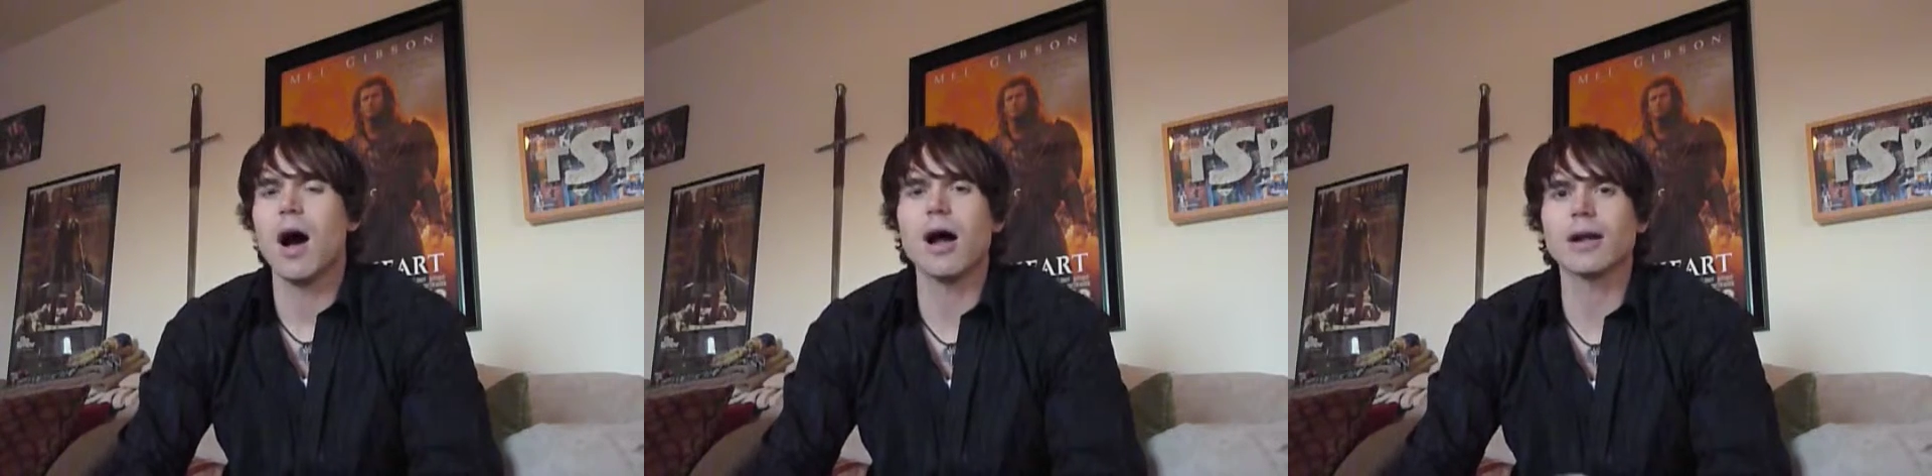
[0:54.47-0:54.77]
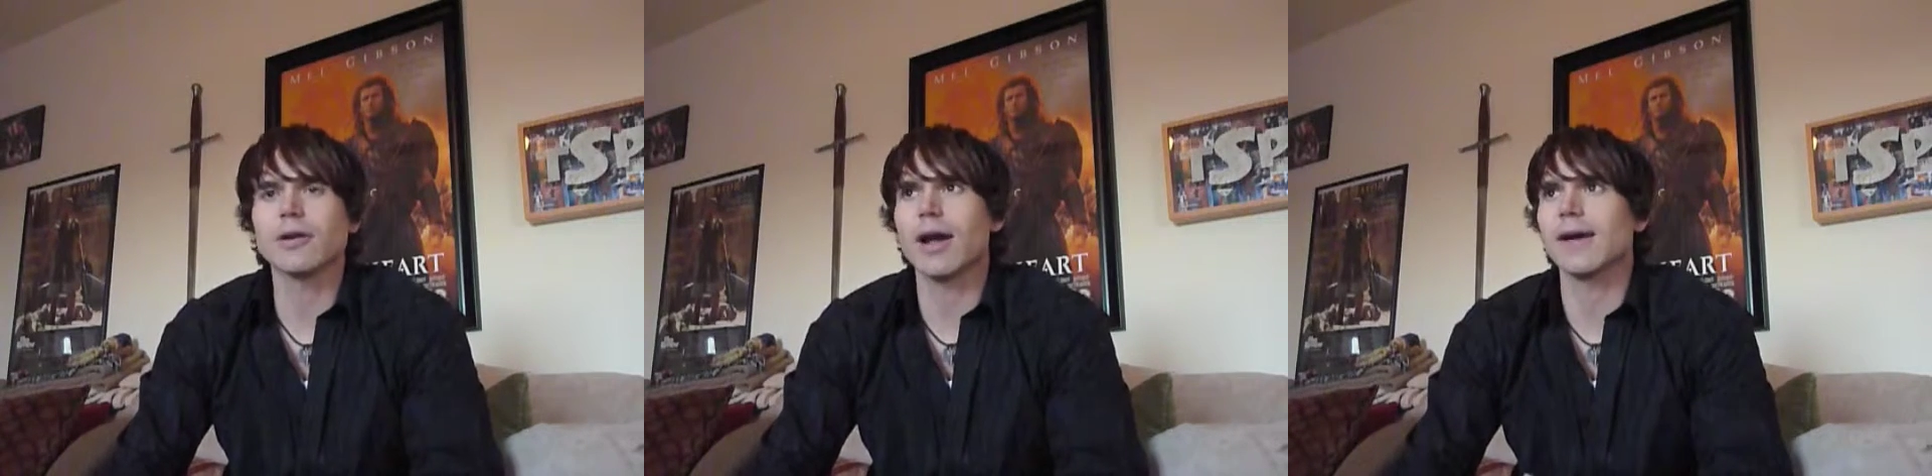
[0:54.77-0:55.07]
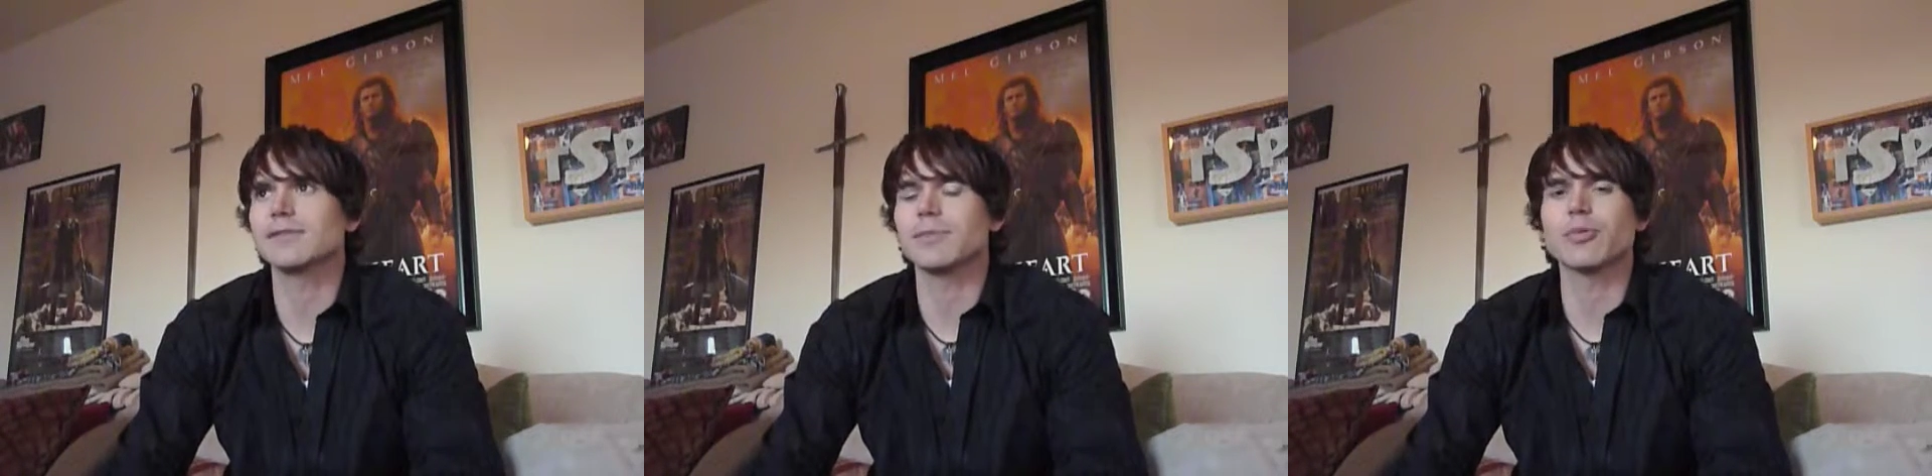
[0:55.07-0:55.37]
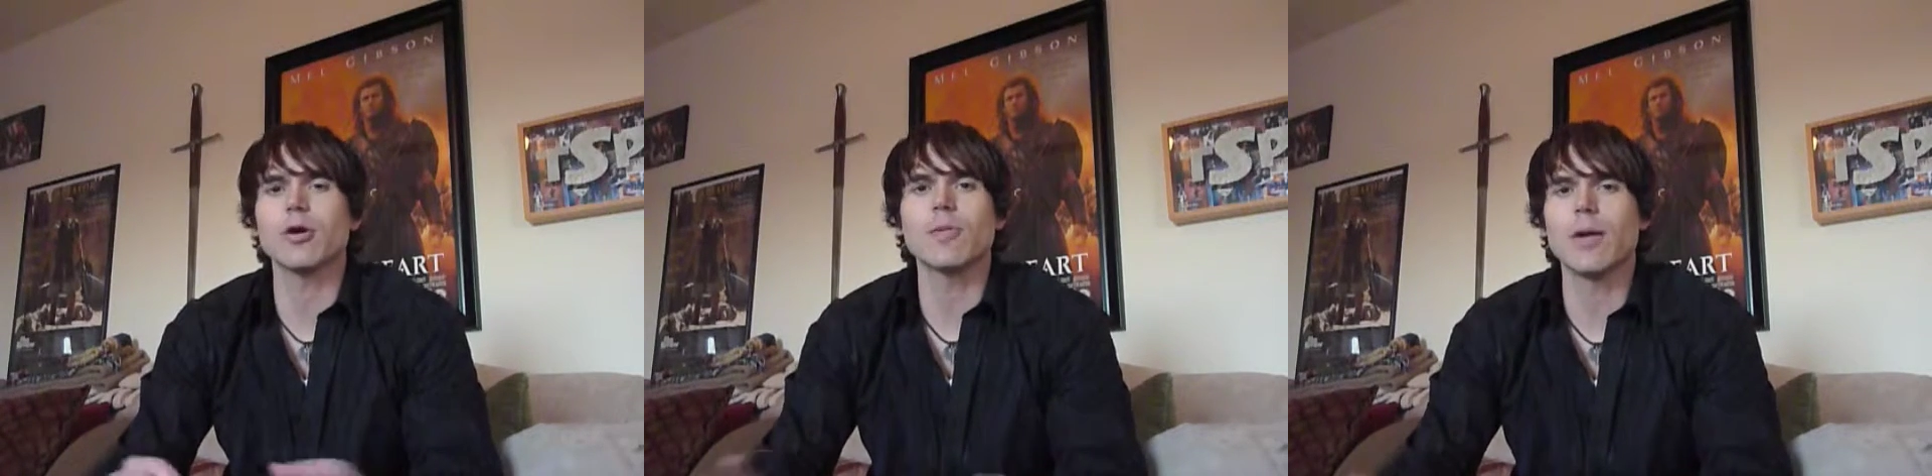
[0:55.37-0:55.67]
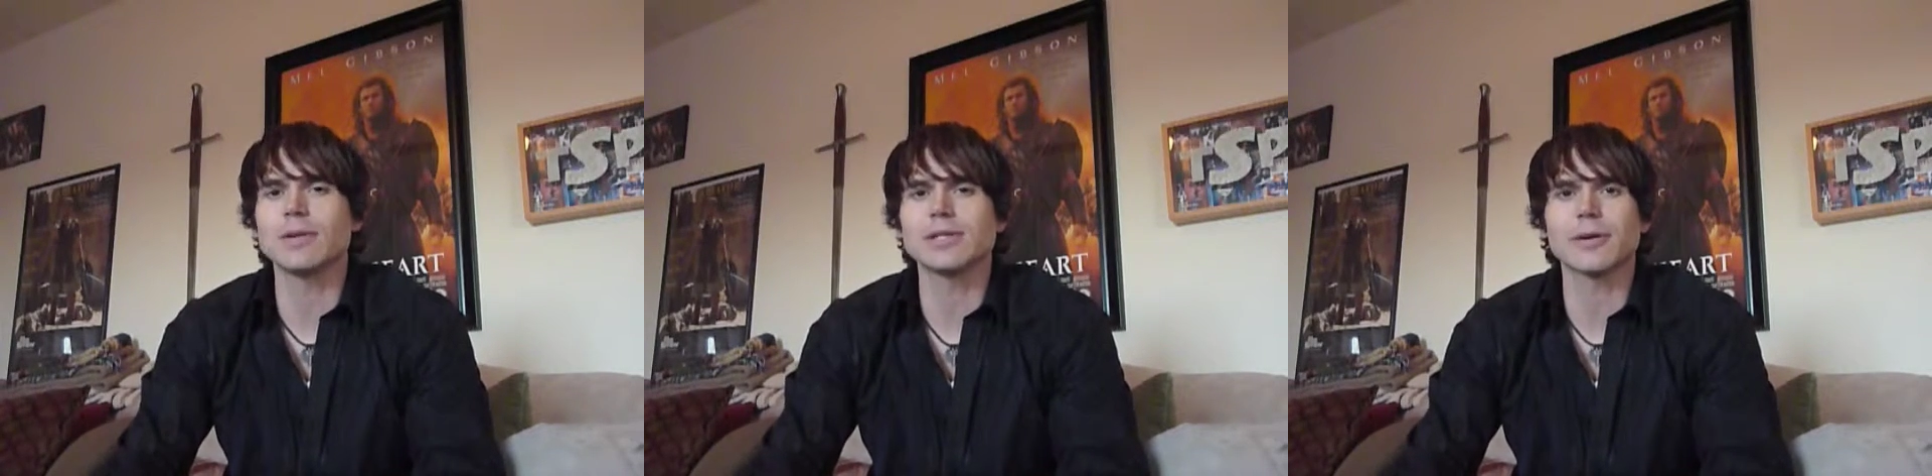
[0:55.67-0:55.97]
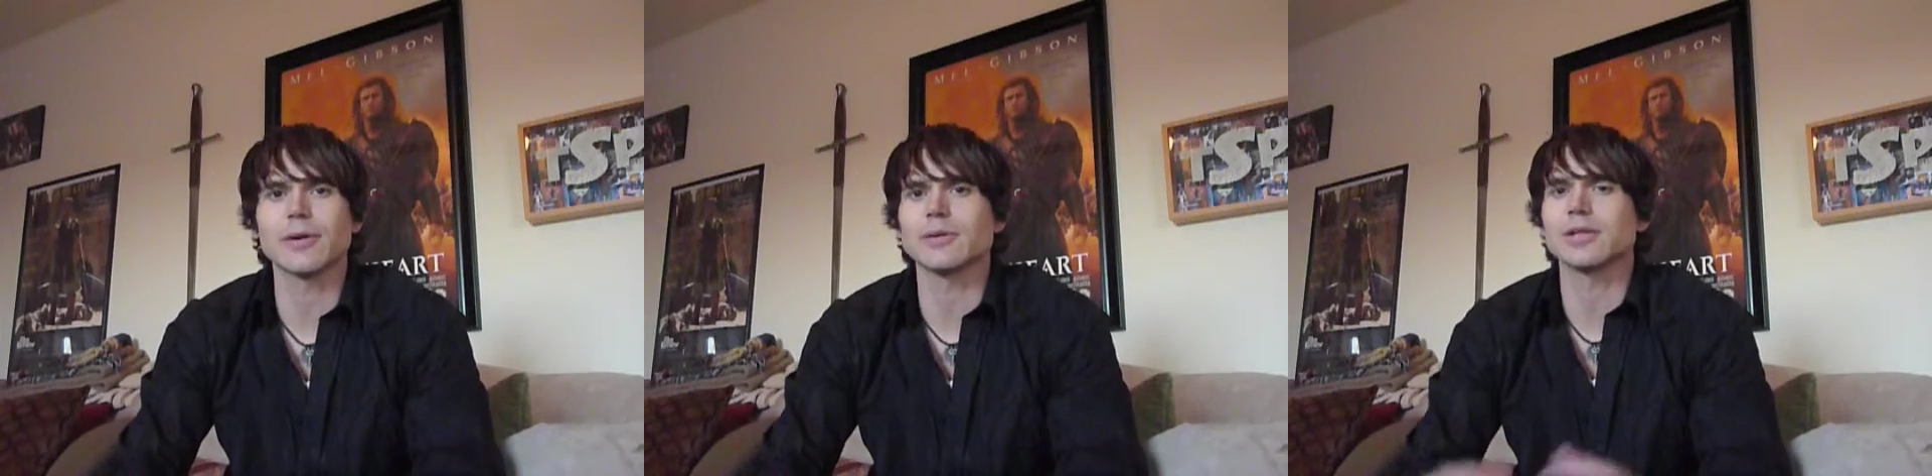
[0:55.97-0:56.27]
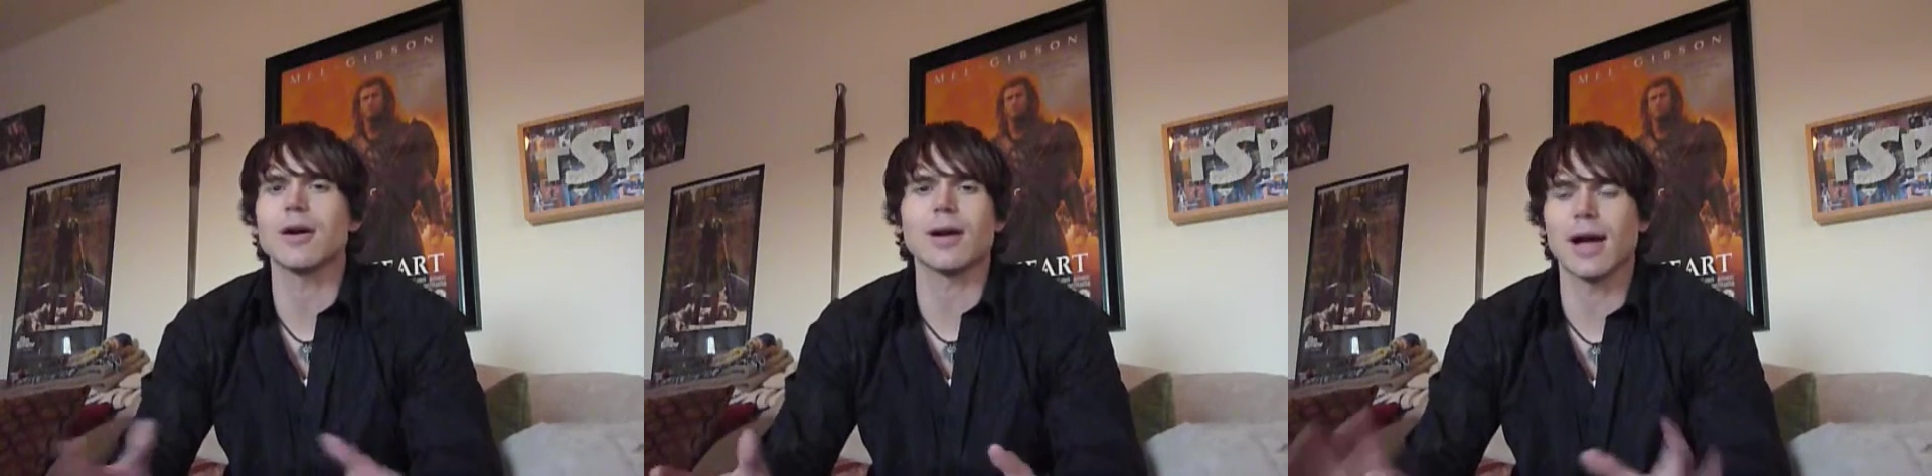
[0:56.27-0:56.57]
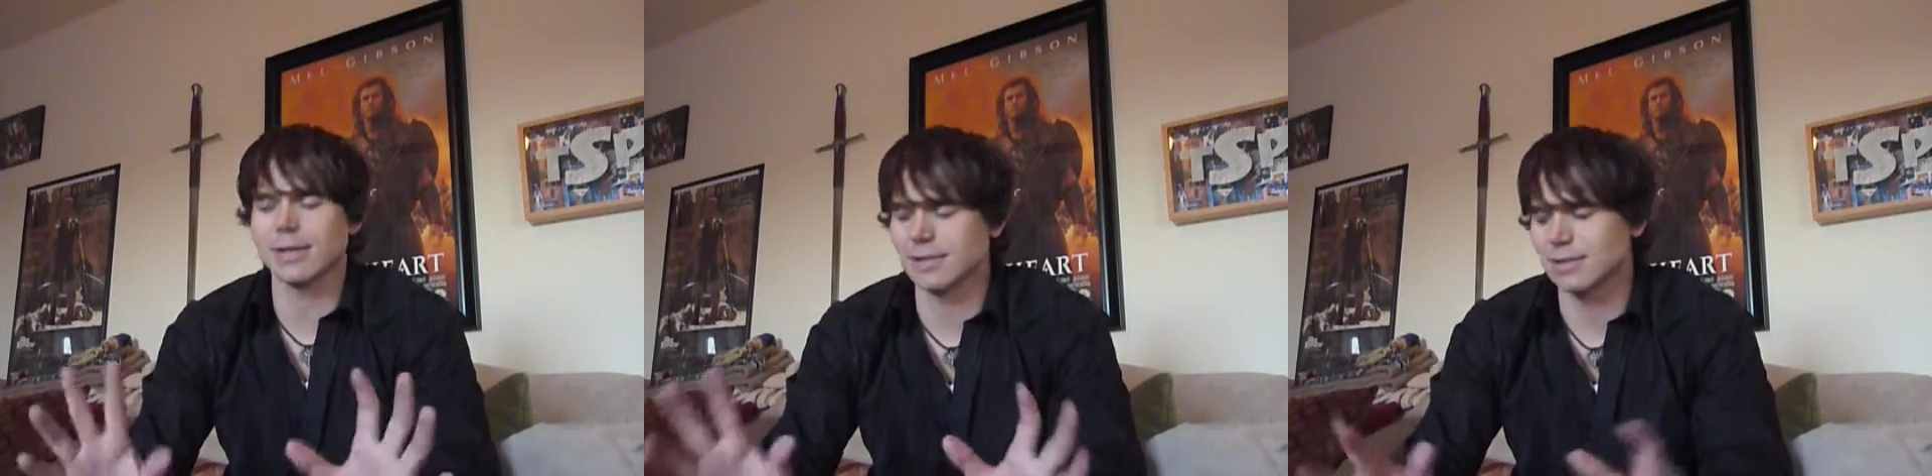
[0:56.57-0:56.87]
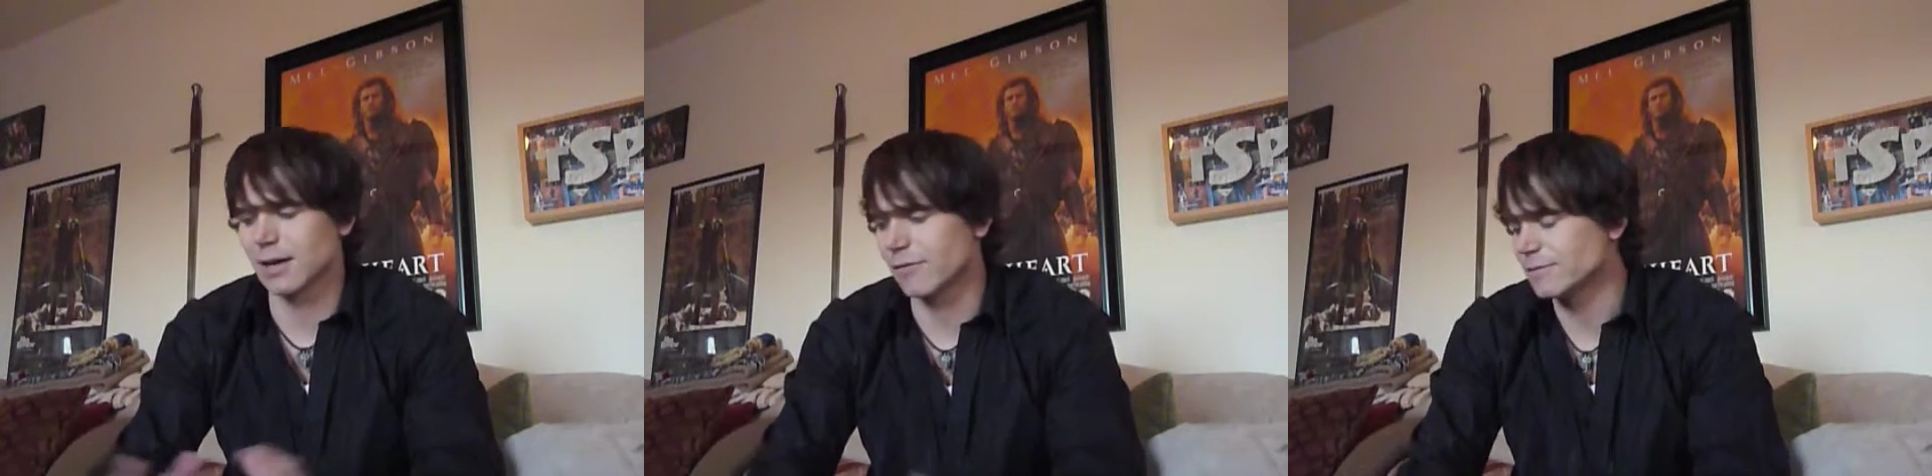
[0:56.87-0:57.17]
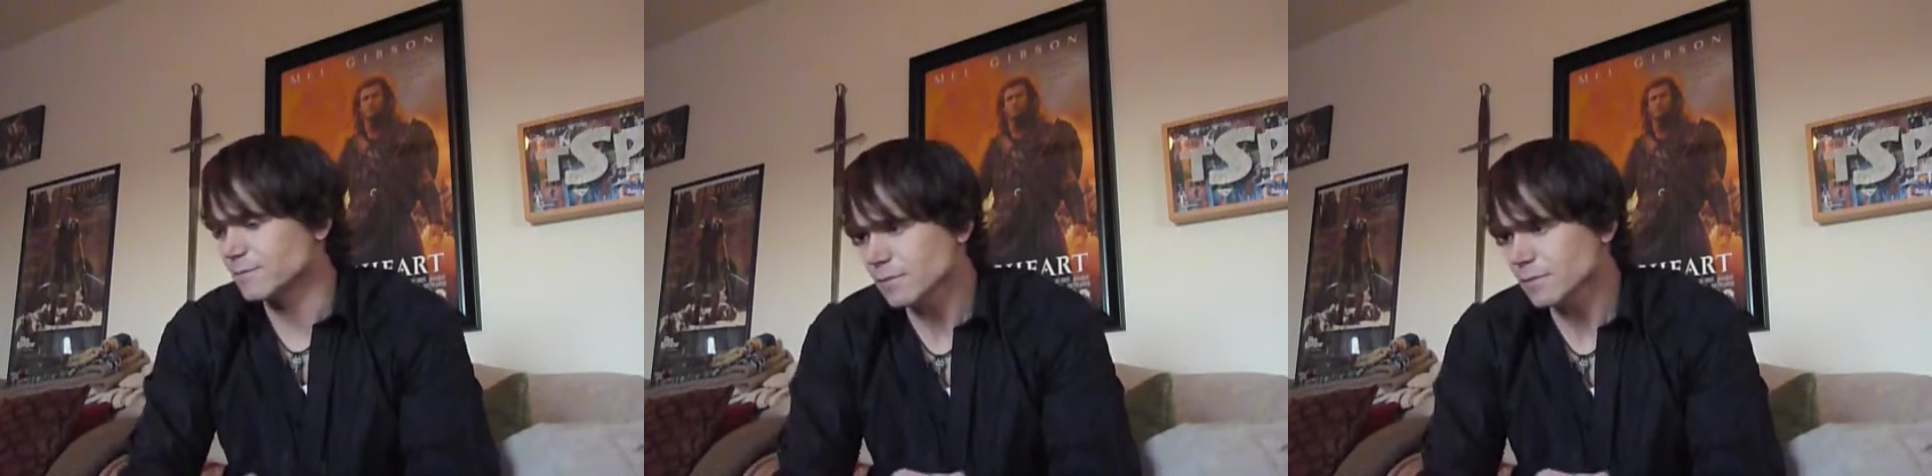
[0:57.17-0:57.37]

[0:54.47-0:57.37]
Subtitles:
autographs and promo materials and all kinds of stuff.